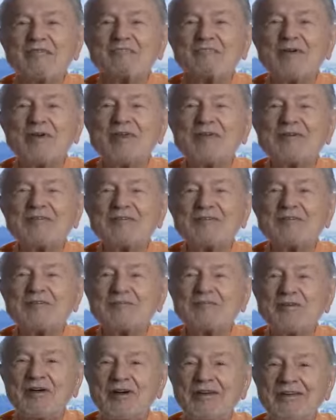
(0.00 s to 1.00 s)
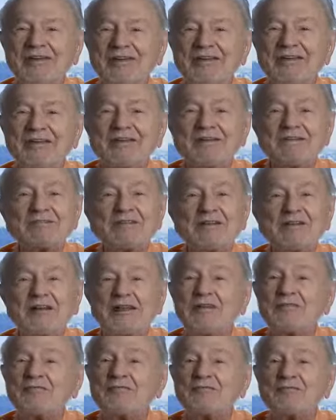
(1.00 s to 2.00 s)
Because you'll find that there's a
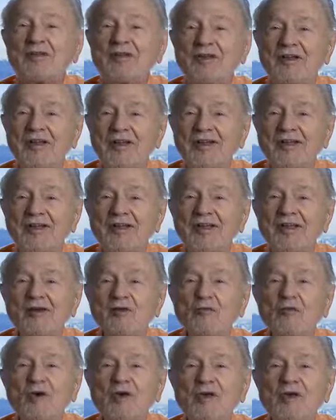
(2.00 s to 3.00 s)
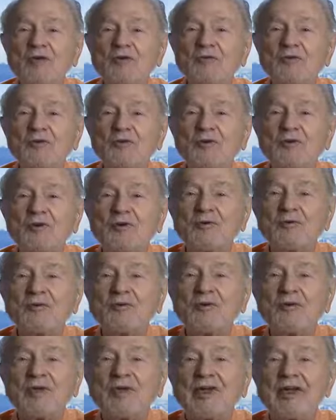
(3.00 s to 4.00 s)
lot of fun waiting for you if
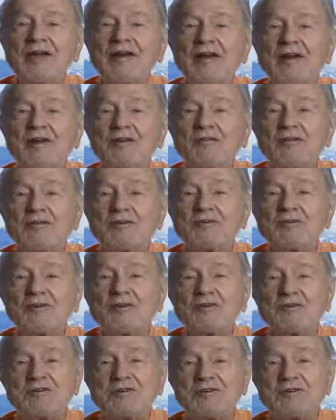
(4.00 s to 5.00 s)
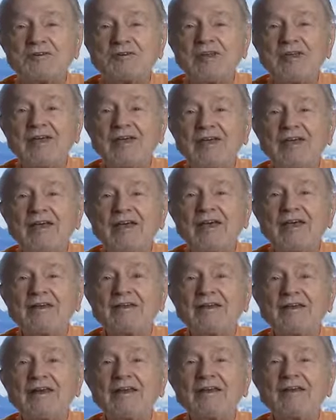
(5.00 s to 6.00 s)
you can get out of the churches
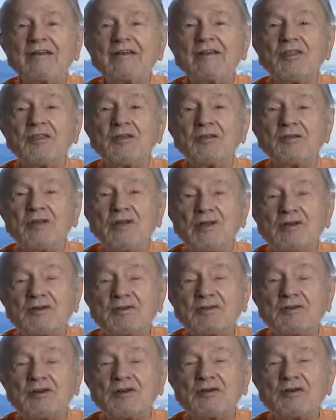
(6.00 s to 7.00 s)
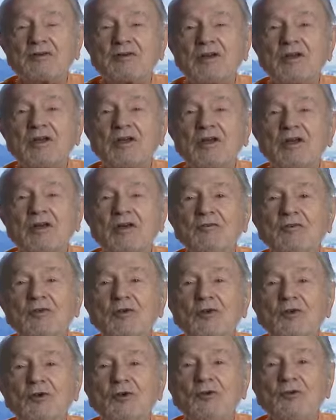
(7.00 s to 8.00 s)
and get into the real church of
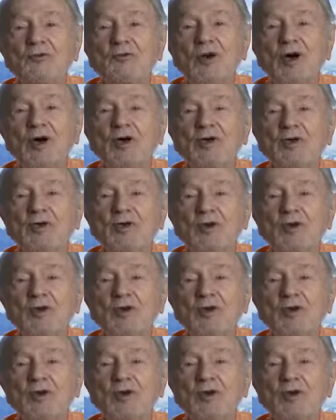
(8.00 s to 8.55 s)
your own body.